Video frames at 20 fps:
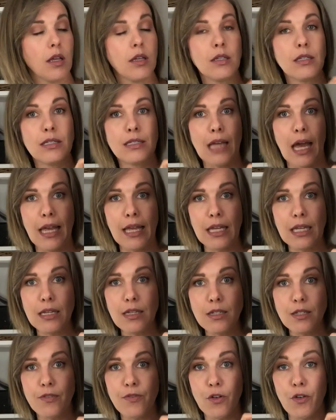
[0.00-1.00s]

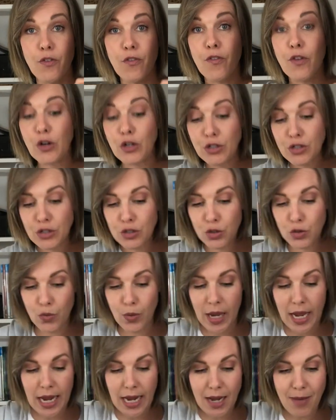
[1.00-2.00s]
Science for 1st
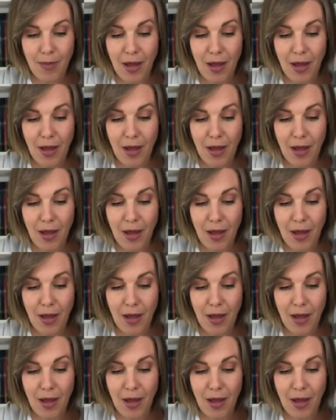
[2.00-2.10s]
grade.